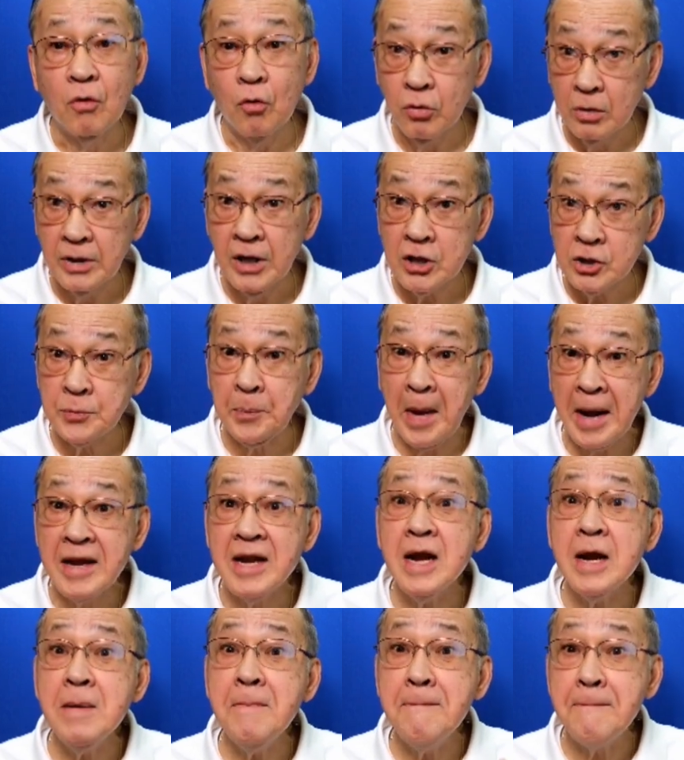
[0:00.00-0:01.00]
or they're
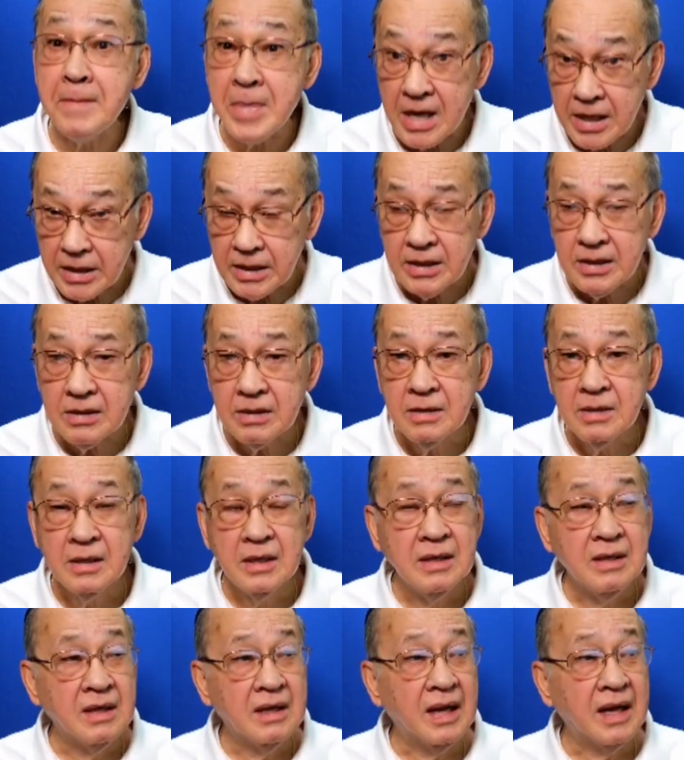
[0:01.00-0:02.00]
spending money,
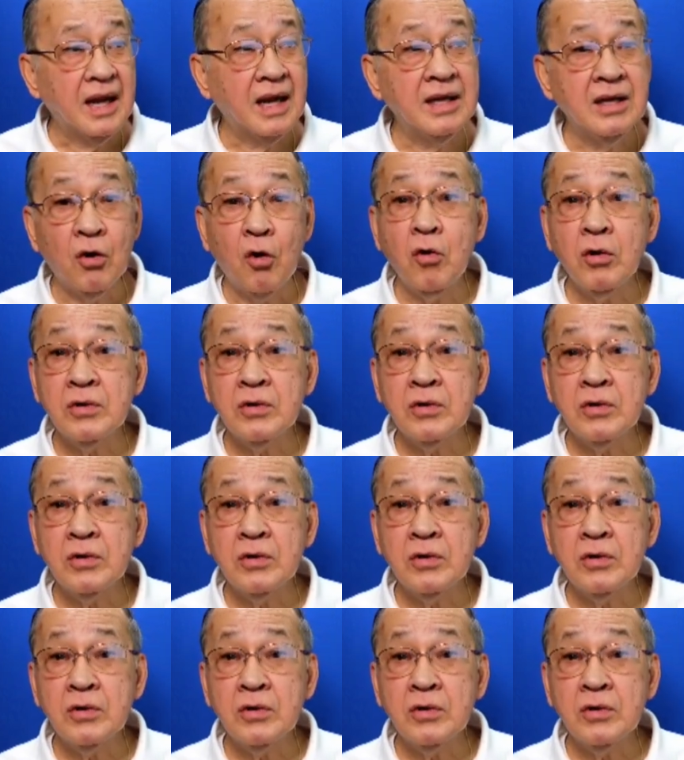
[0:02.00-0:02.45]
and